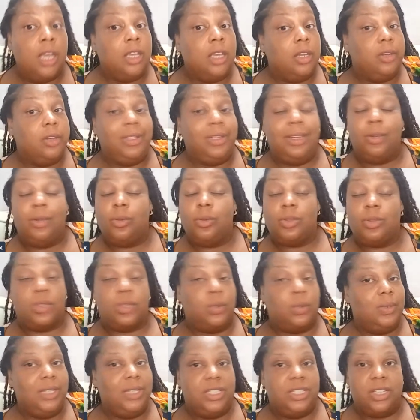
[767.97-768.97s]
You
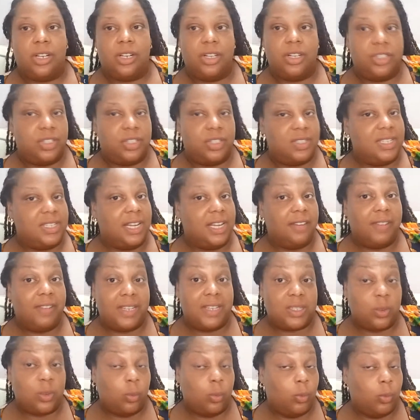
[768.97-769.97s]
don't need to hurt yourself
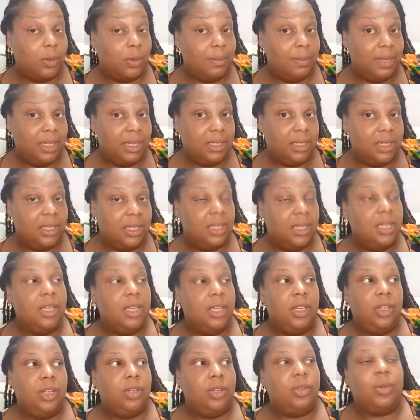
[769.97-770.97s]
as a woman.
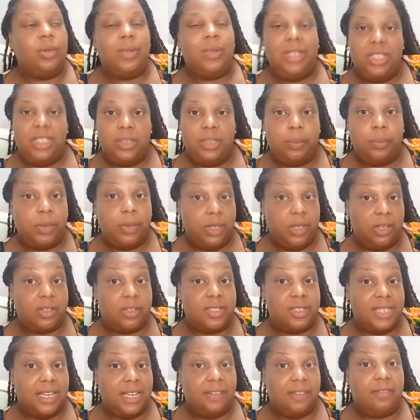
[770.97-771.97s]
You don't need to put
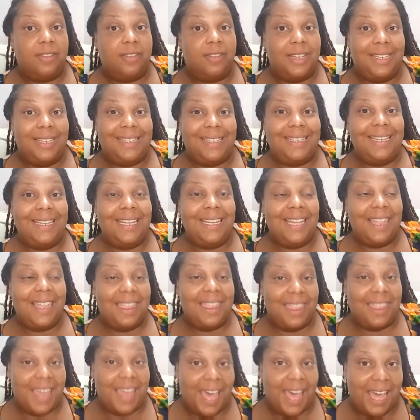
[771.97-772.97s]
yourself in
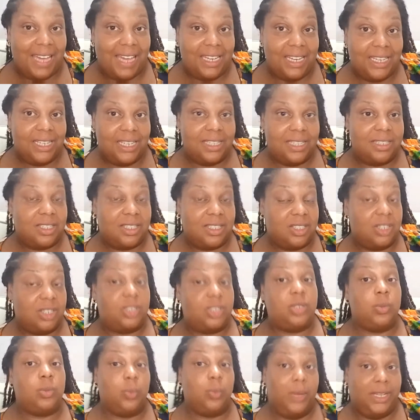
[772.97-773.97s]
that
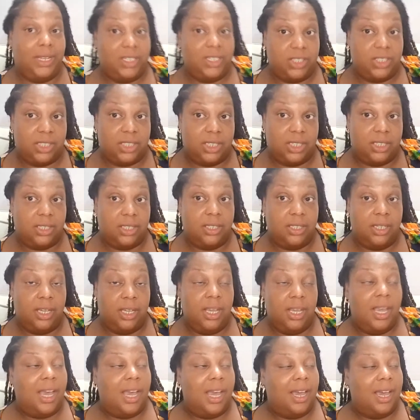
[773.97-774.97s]
situation.
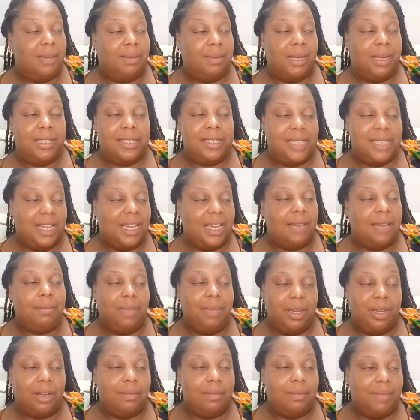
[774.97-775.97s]
I'm not saying I'm
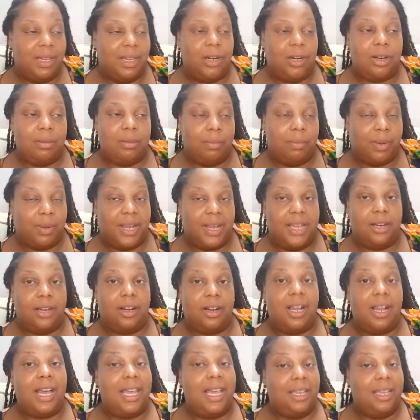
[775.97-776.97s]
bigger, better, and
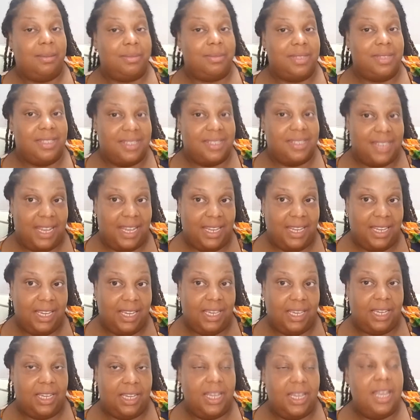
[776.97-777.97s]
brighter. I am
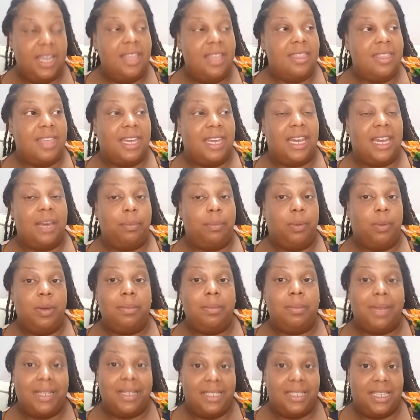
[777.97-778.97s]
saying that I
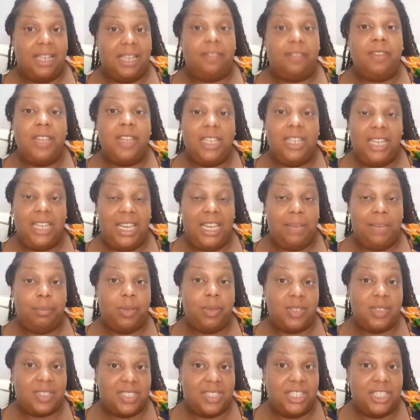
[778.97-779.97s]
put myself in a
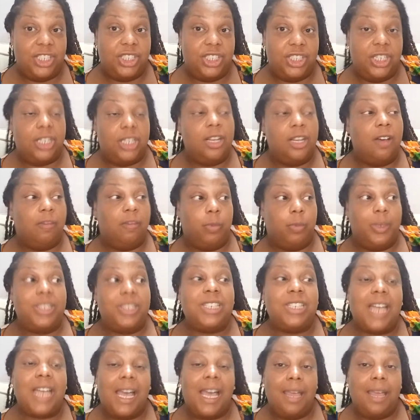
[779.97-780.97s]
position of
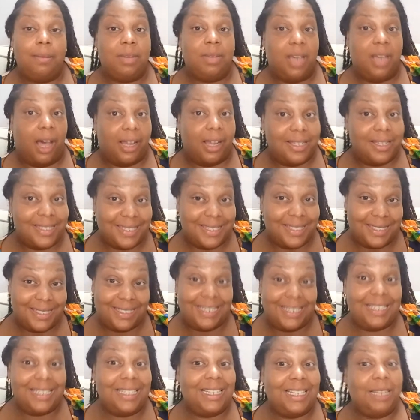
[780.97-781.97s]
which I am
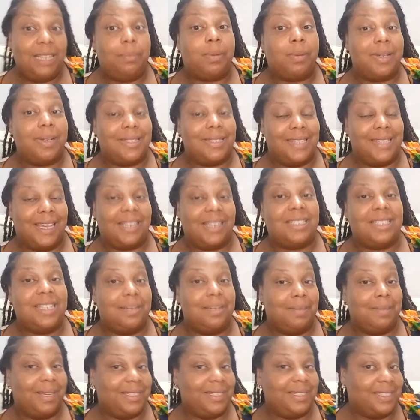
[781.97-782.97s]
constantly
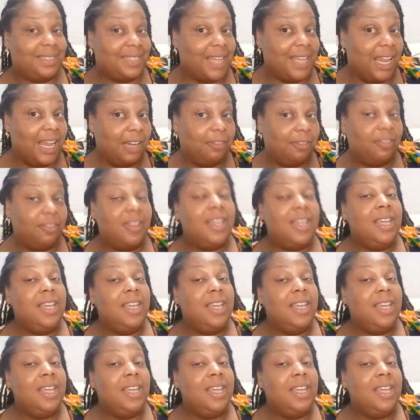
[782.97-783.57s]
protecting myself